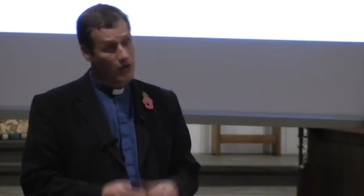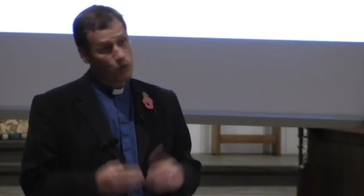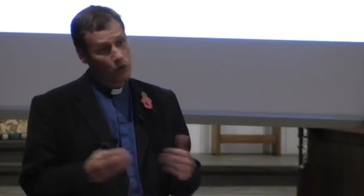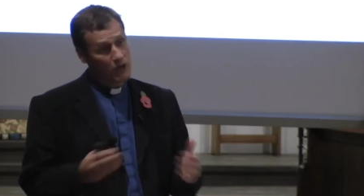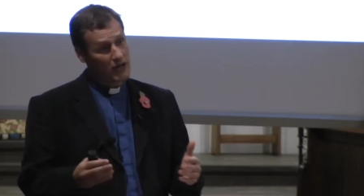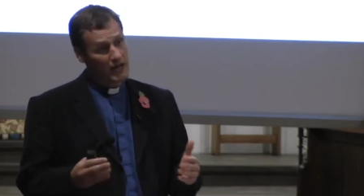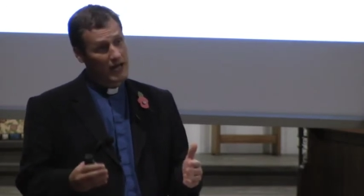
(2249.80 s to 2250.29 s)

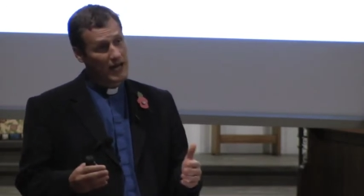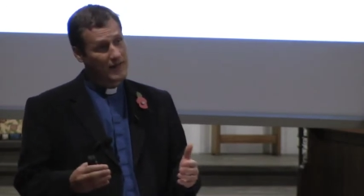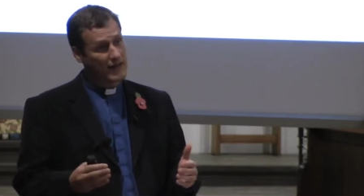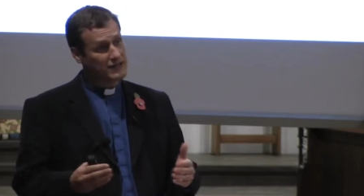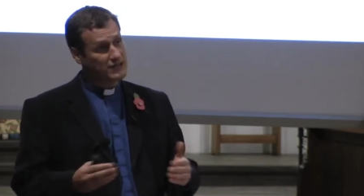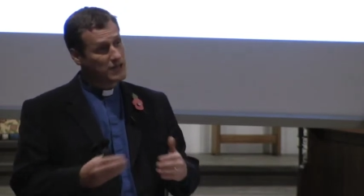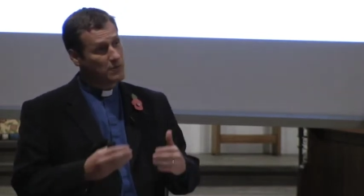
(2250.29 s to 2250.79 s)
We're clear
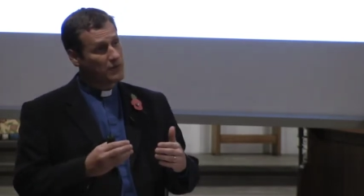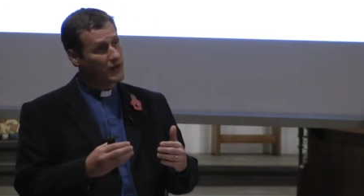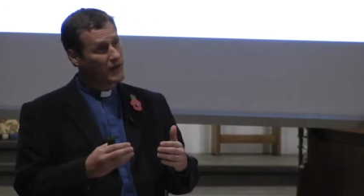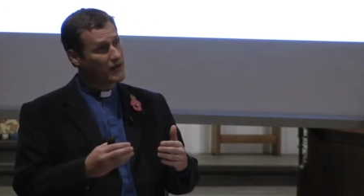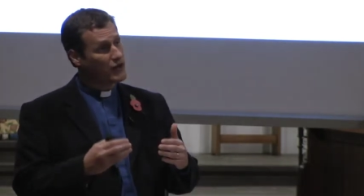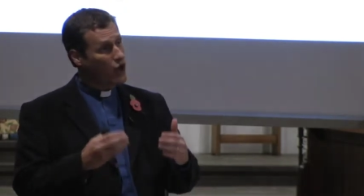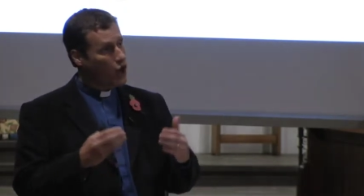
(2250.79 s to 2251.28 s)
that's
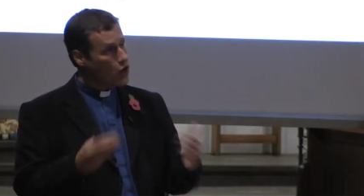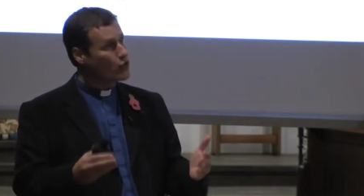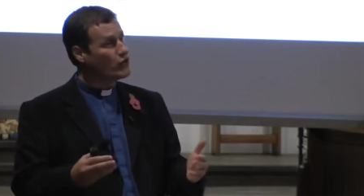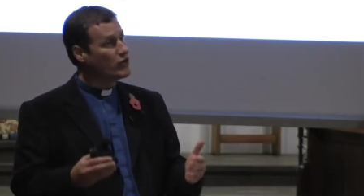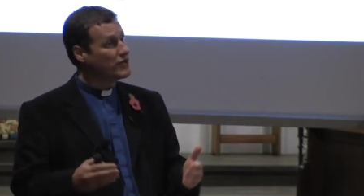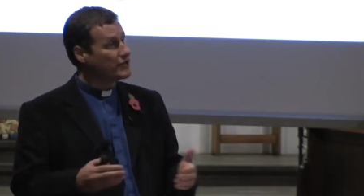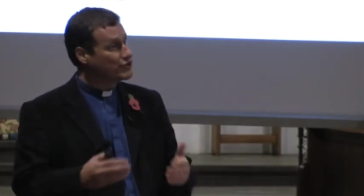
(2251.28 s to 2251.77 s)
something that
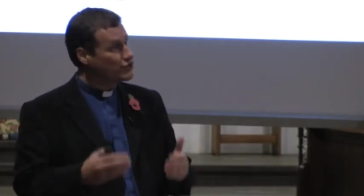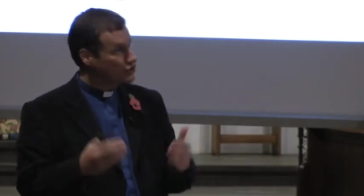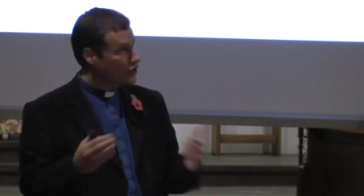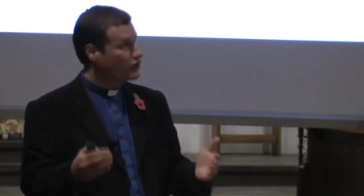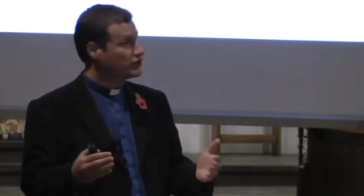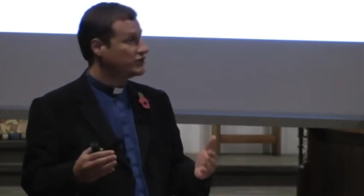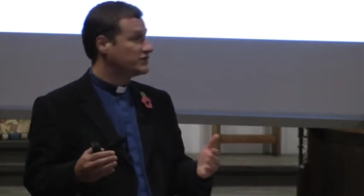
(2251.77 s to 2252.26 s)
only the
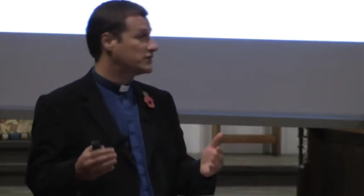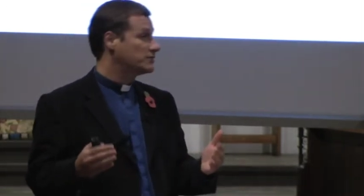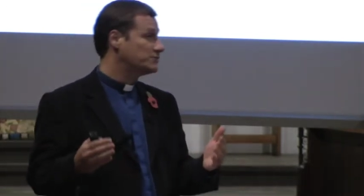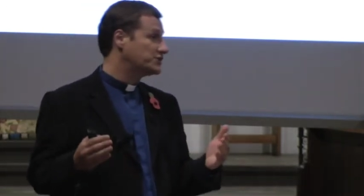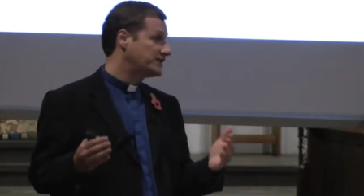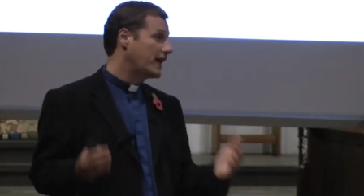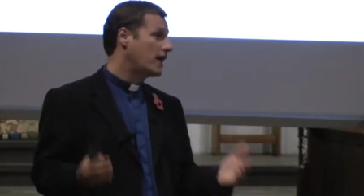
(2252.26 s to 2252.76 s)
churches
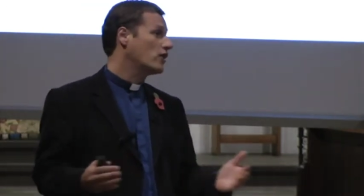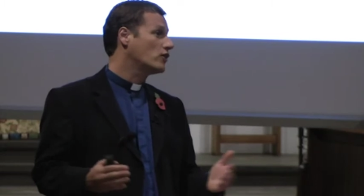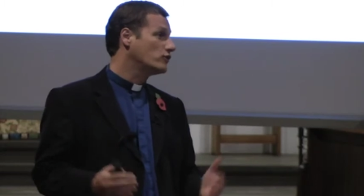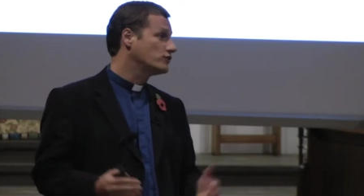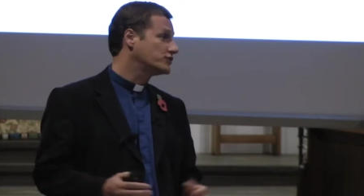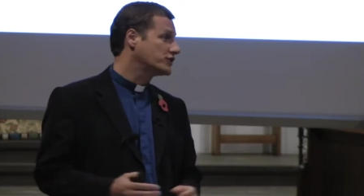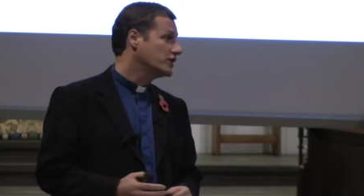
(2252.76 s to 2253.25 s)

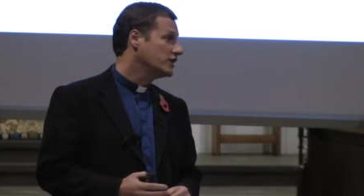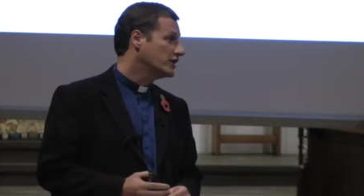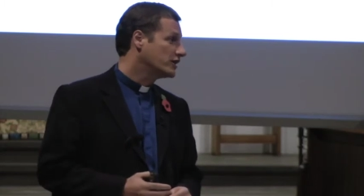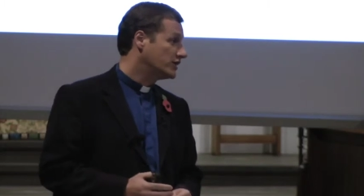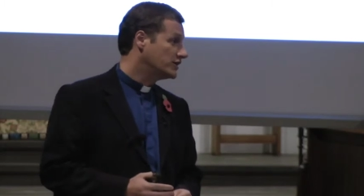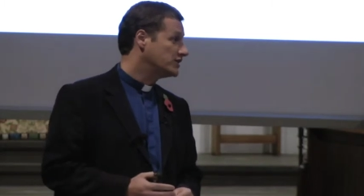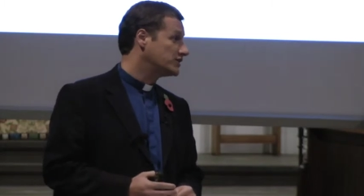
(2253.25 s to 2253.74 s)
themselves
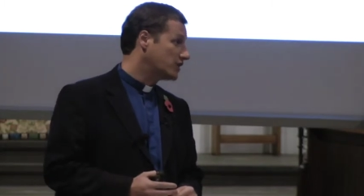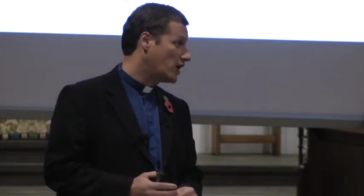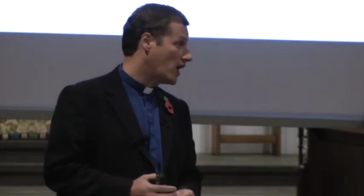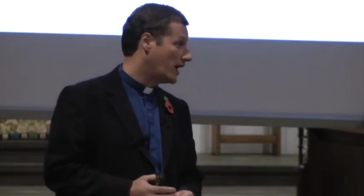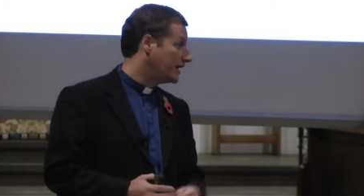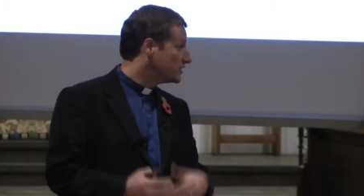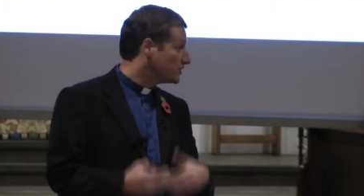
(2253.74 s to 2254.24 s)
can
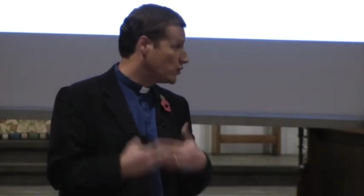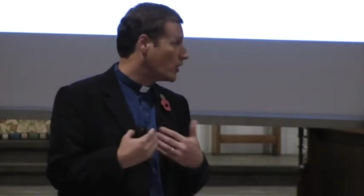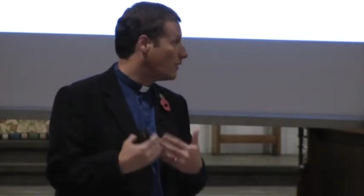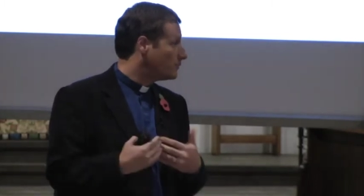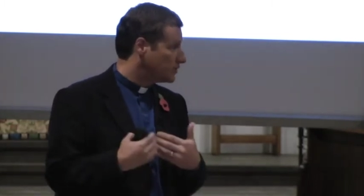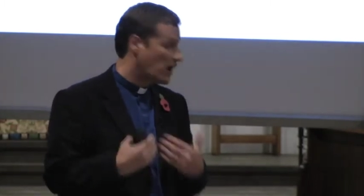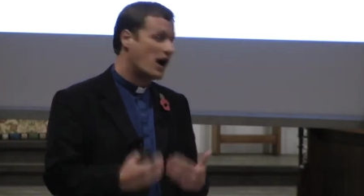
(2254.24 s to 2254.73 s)
decide. It's not
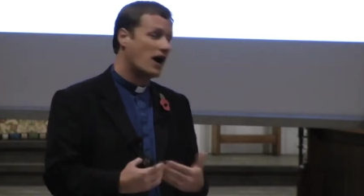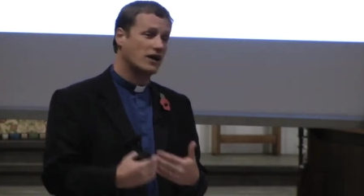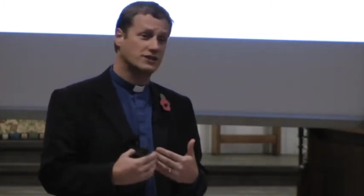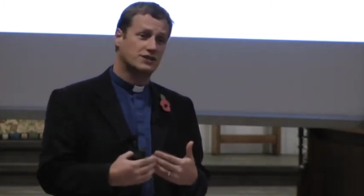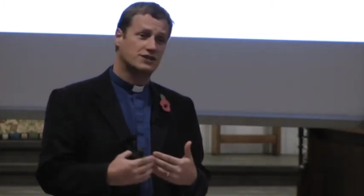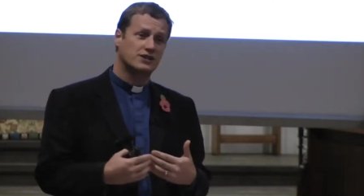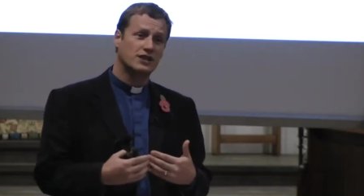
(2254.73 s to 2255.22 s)
up to
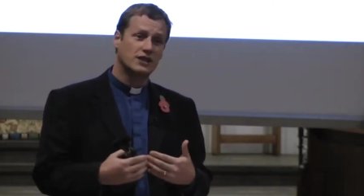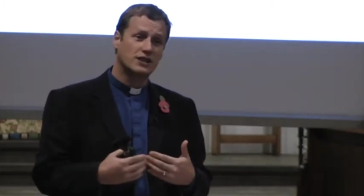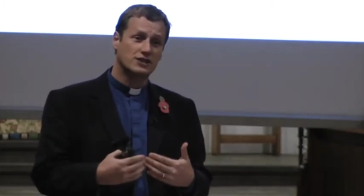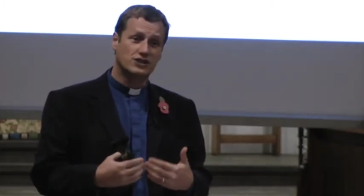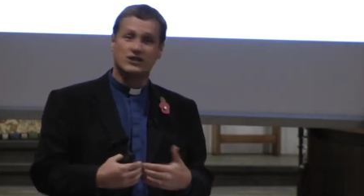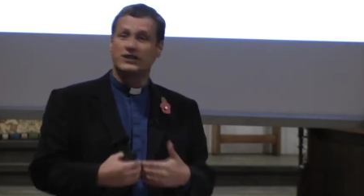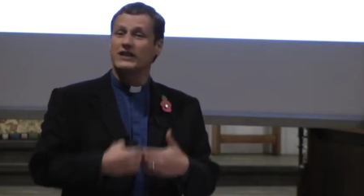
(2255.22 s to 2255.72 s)
us
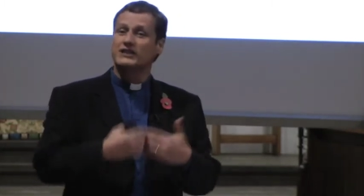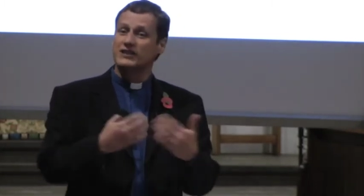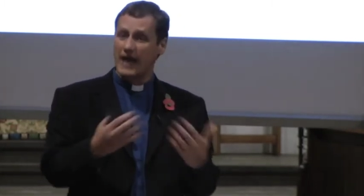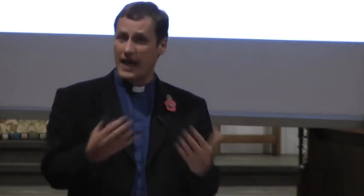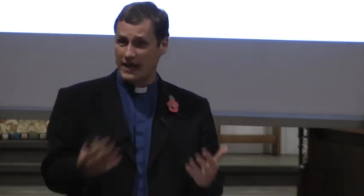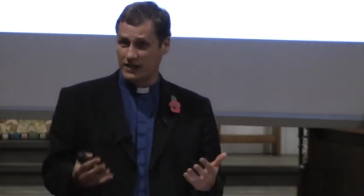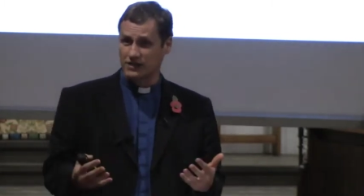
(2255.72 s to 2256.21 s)
to
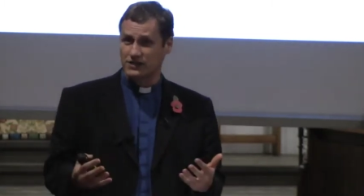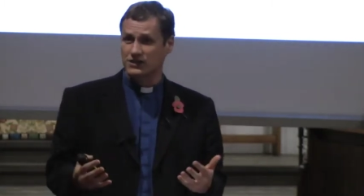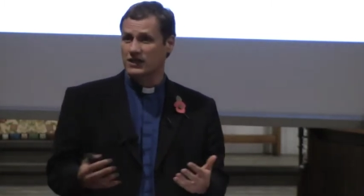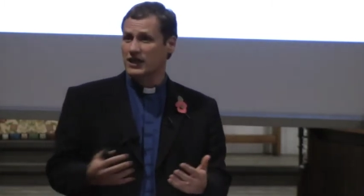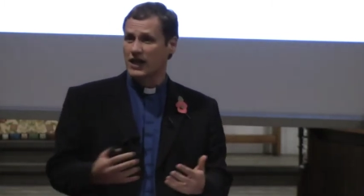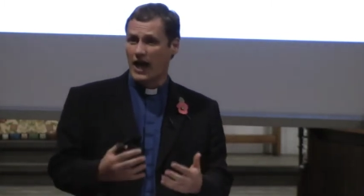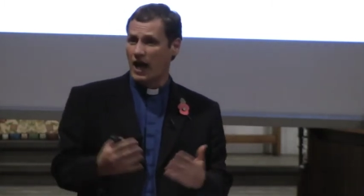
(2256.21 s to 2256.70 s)
dictate
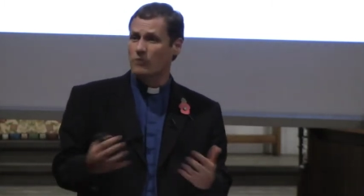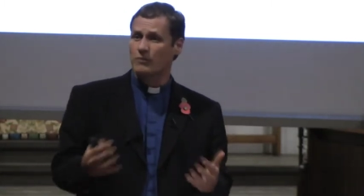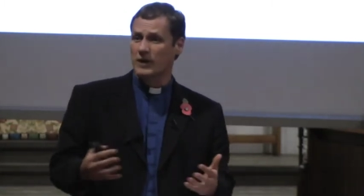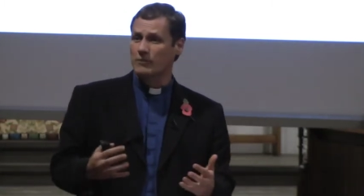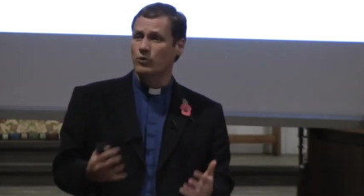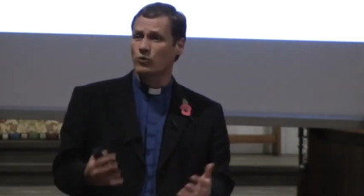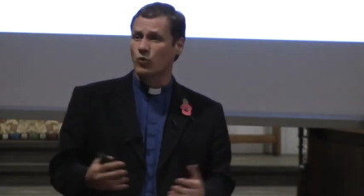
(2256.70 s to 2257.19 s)
how
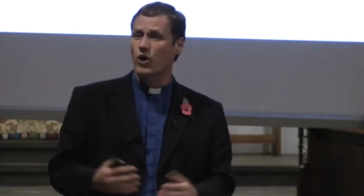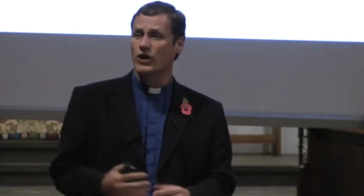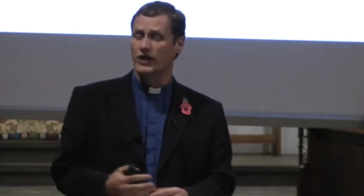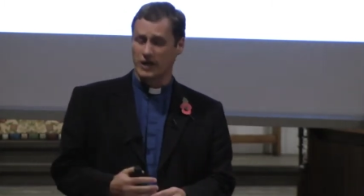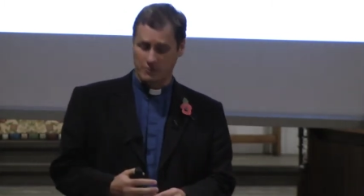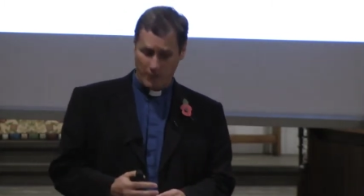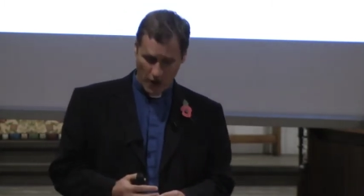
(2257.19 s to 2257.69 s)
people
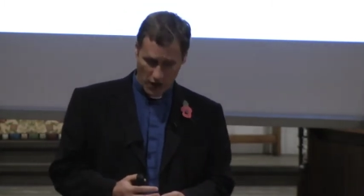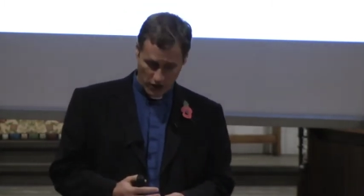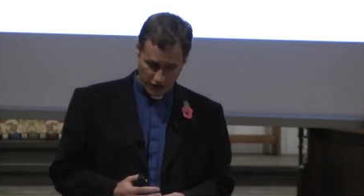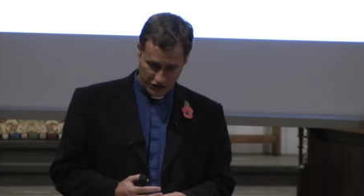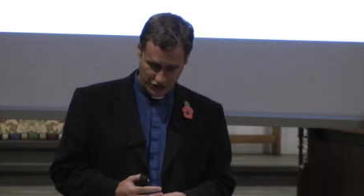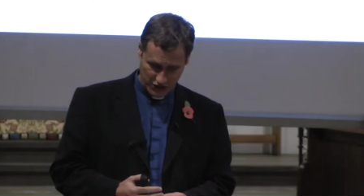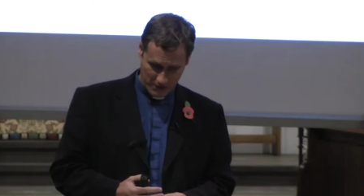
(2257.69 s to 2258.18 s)
work in
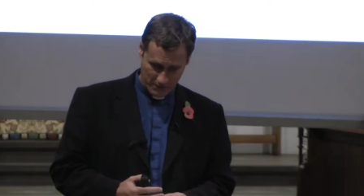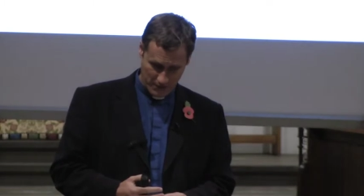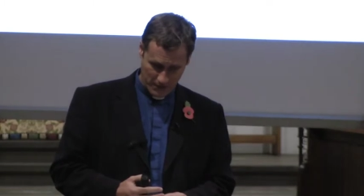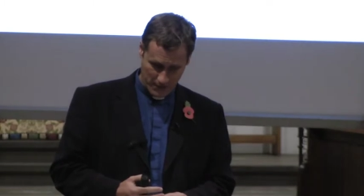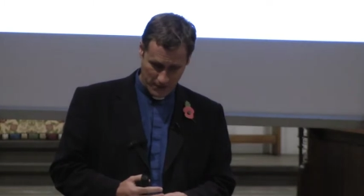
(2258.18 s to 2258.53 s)
partnership.